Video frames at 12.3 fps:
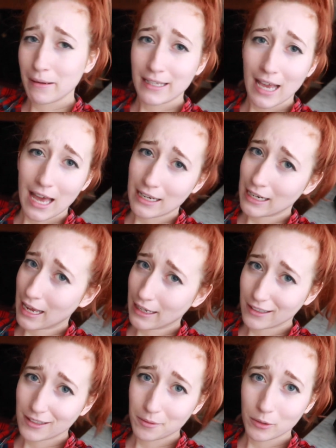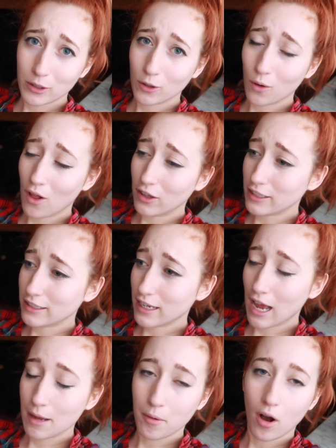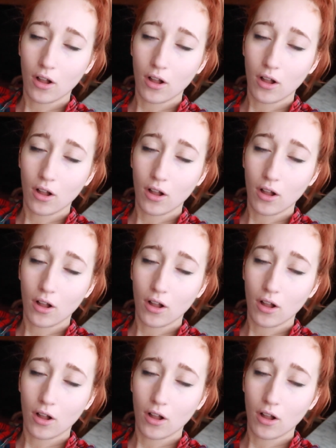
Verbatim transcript: My dad and I got some good quality time.